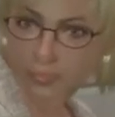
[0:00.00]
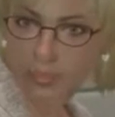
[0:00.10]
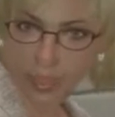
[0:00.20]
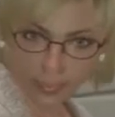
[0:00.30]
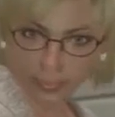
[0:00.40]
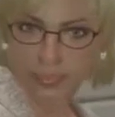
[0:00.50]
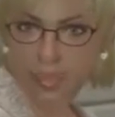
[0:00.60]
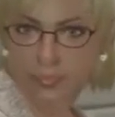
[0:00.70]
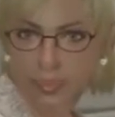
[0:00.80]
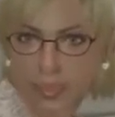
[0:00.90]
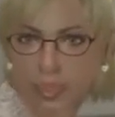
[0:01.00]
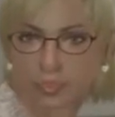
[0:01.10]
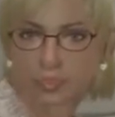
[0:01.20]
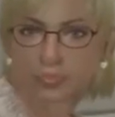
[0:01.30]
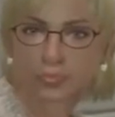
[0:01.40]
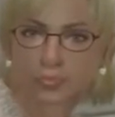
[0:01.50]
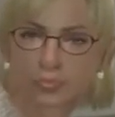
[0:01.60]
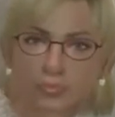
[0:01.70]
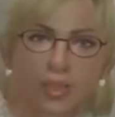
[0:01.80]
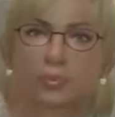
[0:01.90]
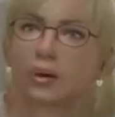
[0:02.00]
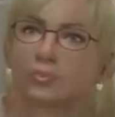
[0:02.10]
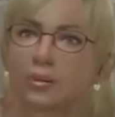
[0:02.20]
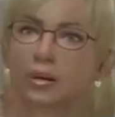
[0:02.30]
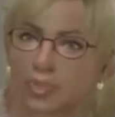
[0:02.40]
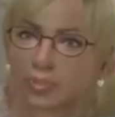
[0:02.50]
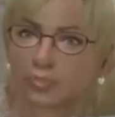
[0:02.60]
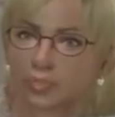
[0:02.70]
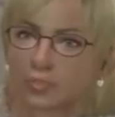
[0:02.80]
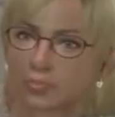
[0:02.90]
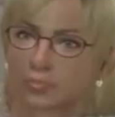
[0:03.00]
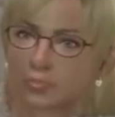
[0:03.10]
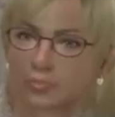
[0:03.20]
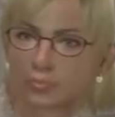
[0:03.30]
and escort missions are very aggravating at times,